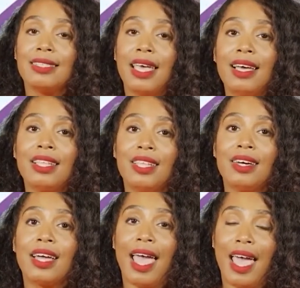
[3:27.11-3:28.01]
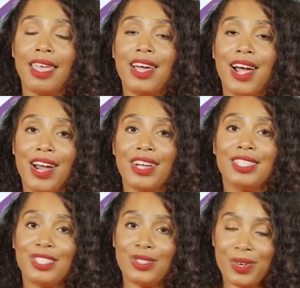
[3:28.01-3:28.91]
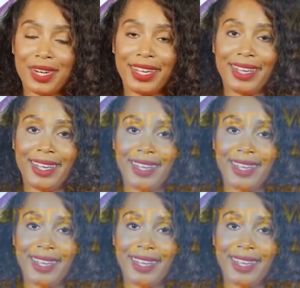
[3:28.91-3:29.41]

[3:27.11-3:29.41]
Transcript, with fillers: Take a look at her story.